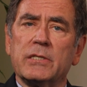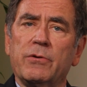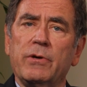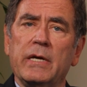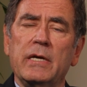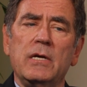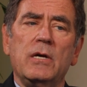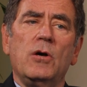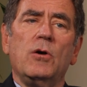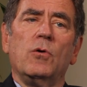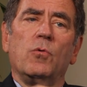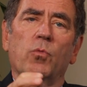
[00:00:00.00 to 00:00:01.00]
degree.
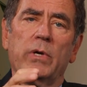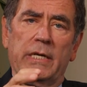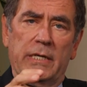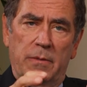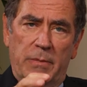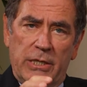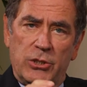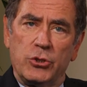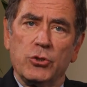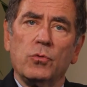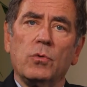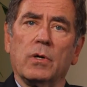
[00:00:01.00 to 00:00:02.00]
We need to make
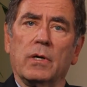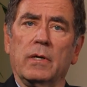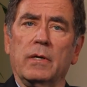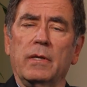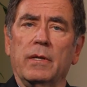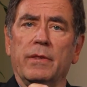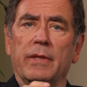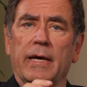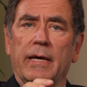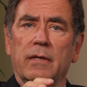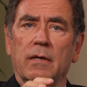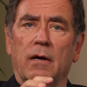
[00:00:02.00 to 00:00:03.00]
sure
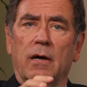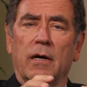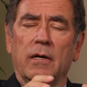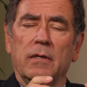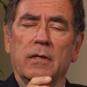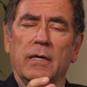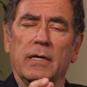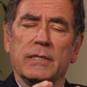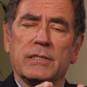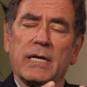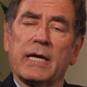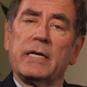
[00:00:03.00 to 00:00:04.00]
that our
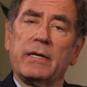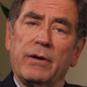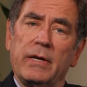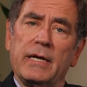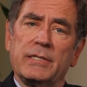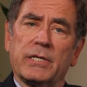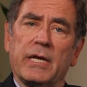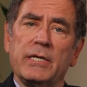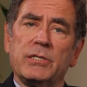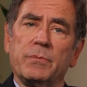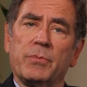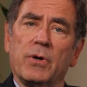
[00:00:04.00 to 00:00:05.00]
secondary
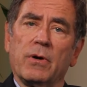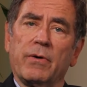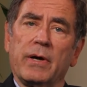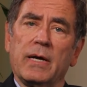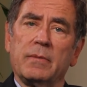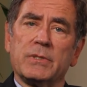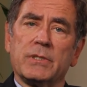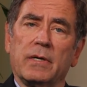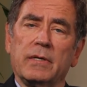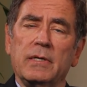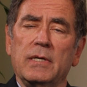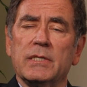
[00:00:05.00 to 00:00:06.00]
education programs,
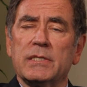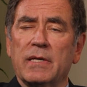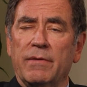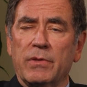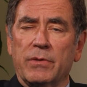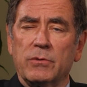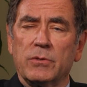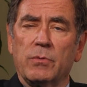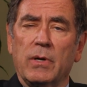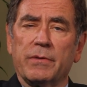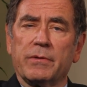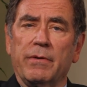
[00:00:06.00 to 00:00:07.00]
our 7th through
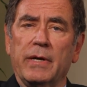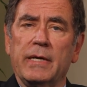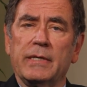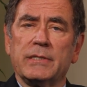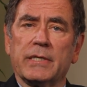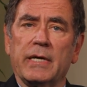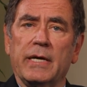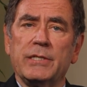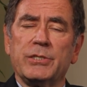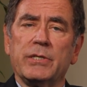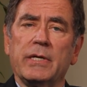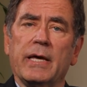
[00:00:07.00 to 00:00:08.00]
12th grade
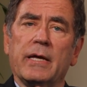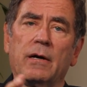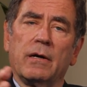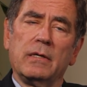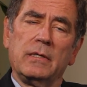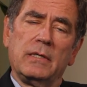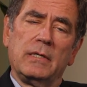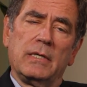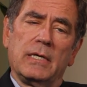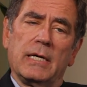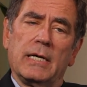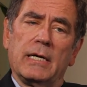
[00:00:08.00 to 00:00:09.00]
education, and our
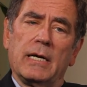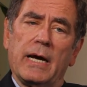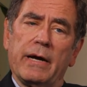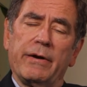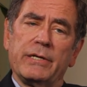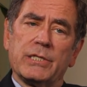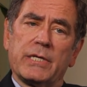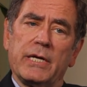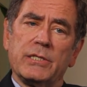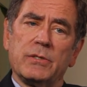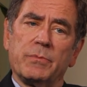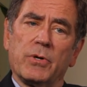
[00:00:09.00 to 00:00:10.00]
higher
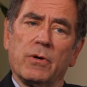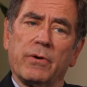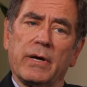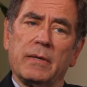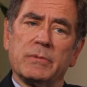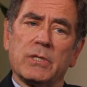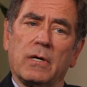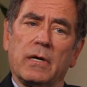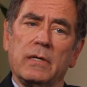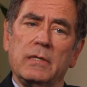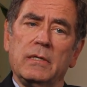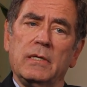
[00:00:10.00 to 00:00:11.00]
education programs are